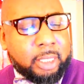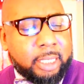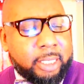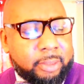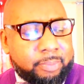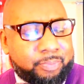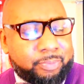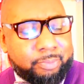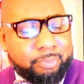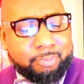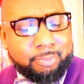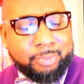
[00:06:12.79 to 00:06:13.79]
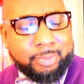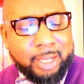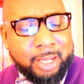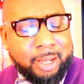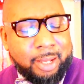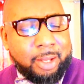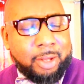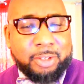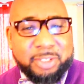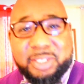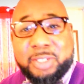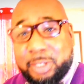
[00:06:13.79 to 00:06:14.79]
Clinton.
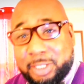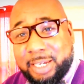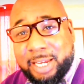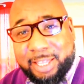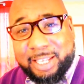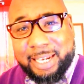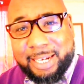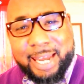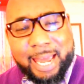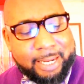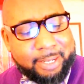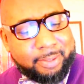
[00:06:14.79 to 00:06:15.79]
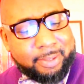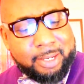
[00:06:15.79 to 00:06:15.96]
Oh, so it's another Clintonite.